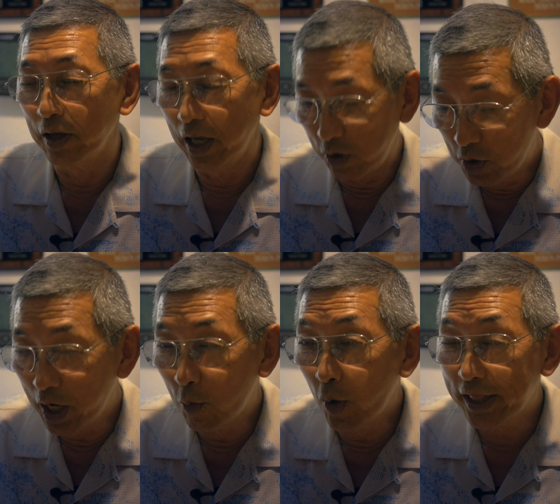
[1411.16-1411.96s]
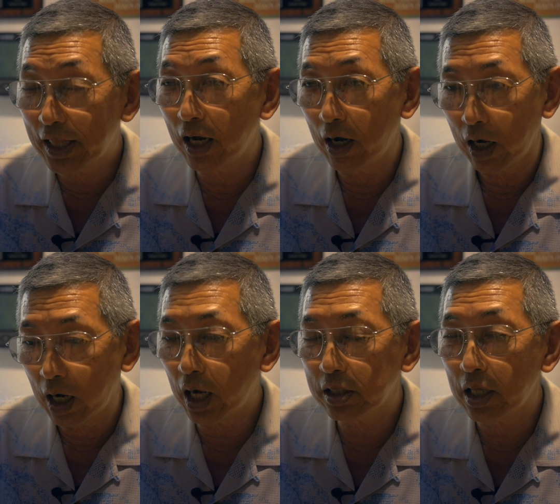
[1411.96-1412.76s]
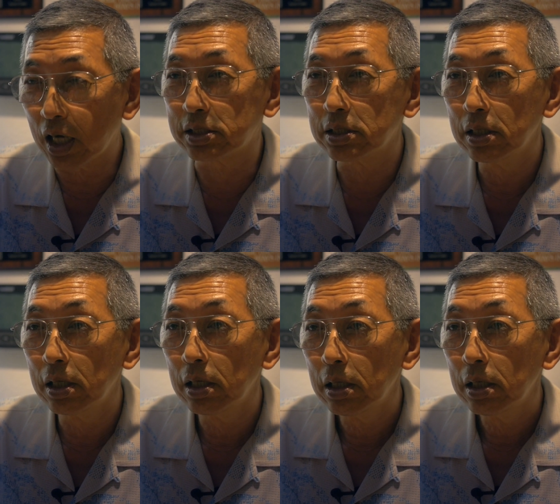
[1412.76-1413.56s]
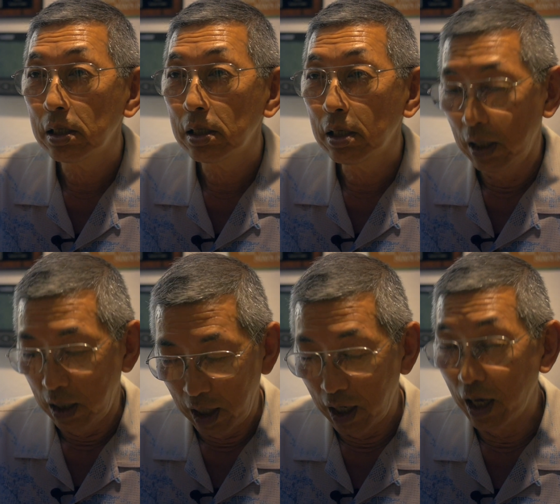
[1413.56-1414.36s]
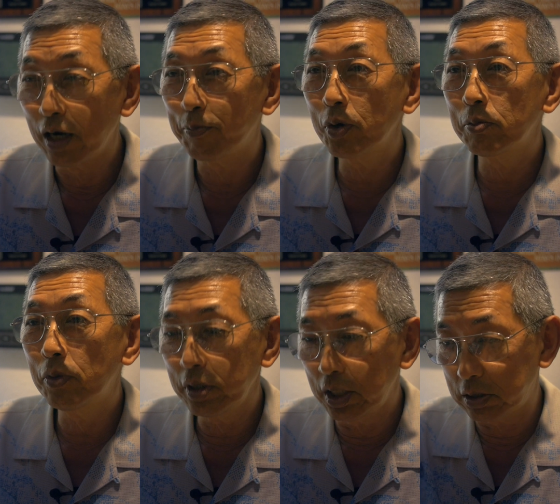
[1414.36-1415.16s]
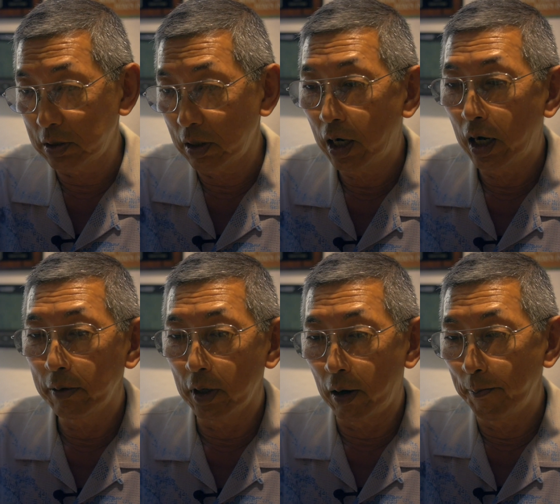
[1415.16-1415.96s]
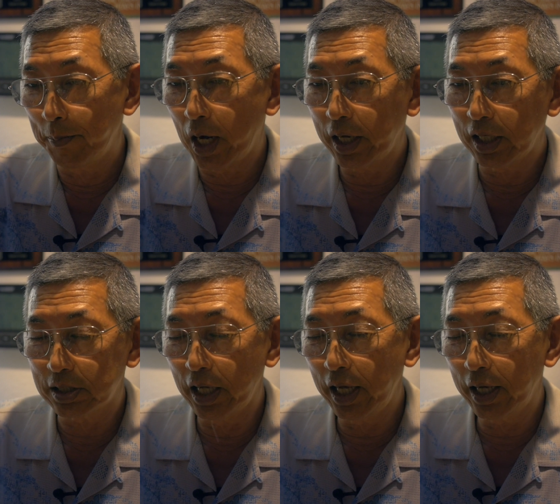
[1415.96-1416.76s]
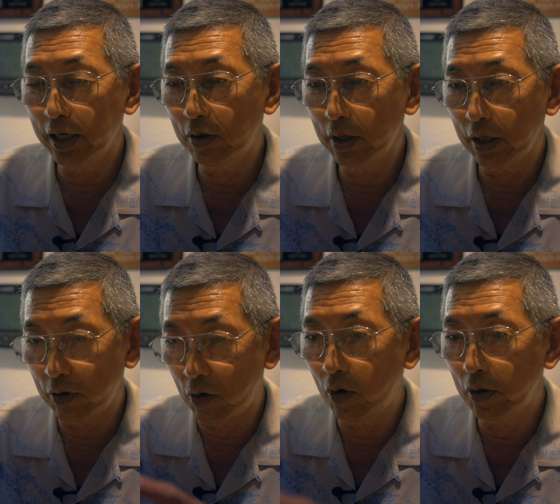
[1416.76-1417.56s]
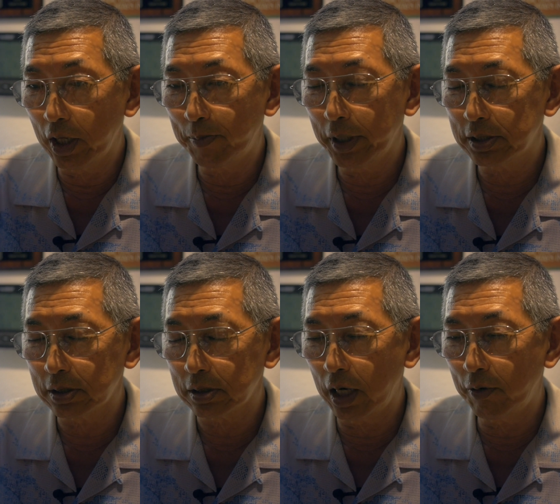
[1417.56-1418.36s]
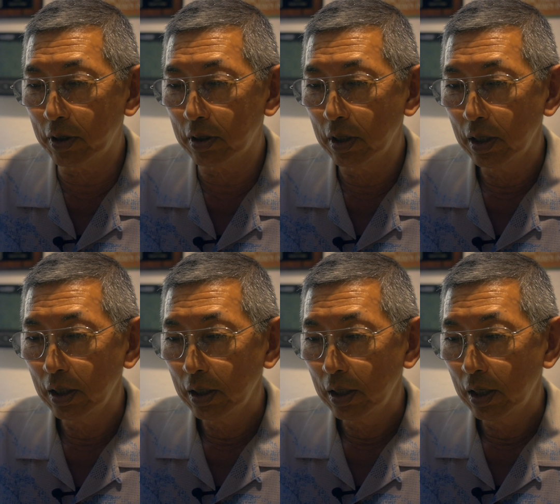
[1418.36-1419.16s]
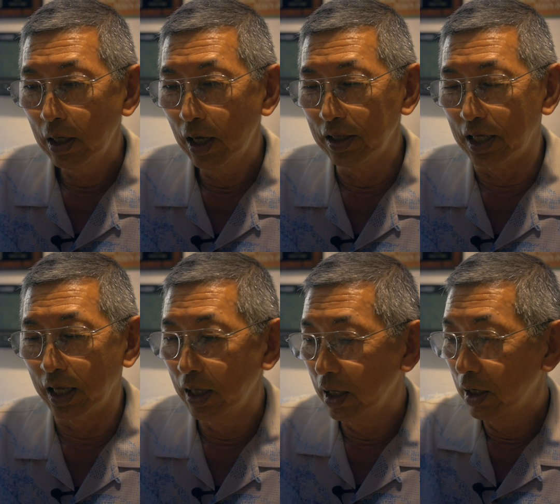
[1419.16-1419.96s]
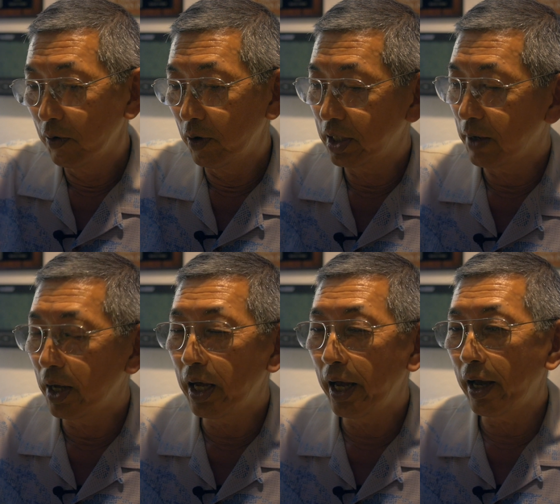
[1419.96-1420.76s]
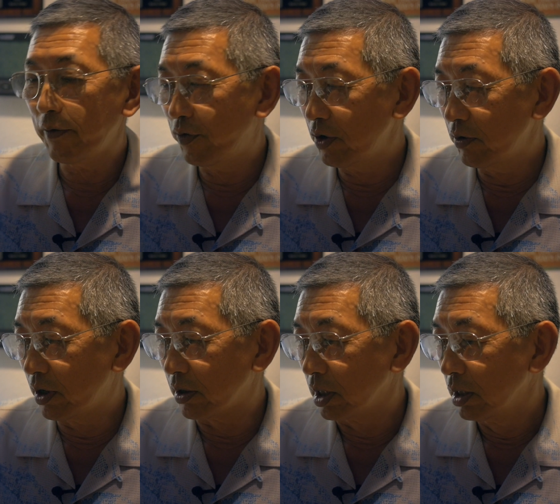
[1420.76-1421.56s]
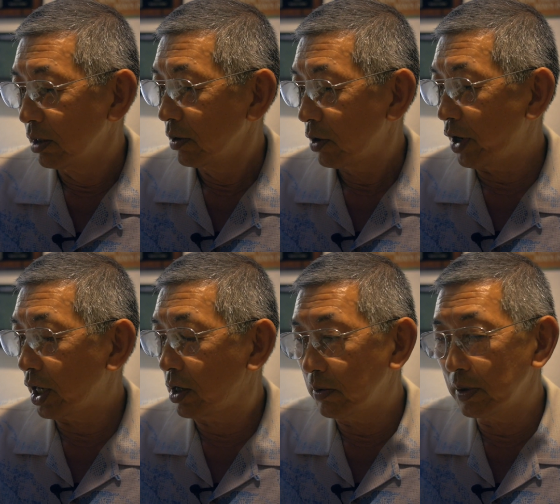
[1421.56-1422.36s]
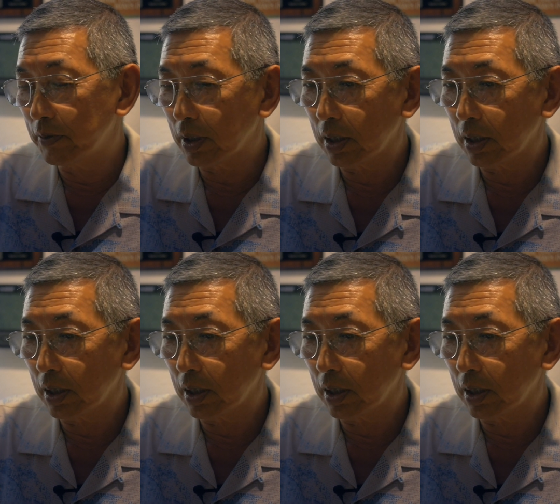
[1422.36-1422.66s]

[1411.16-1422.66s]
And you gotta wet the contacts. And I put them on behind his leg and all that, in all that places area. And one time, fool around, crank them up.